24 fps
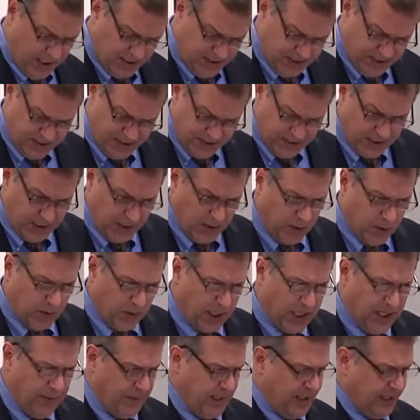so
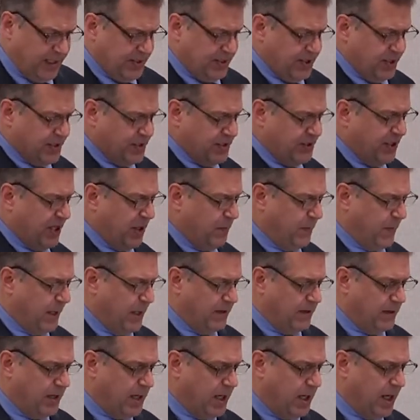let me just jump
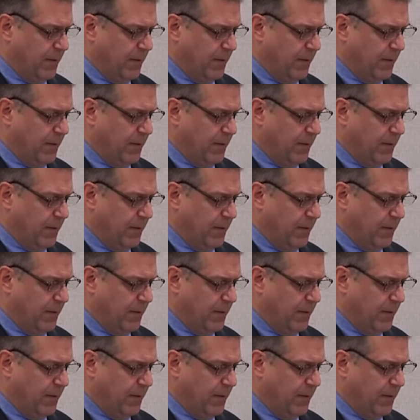in.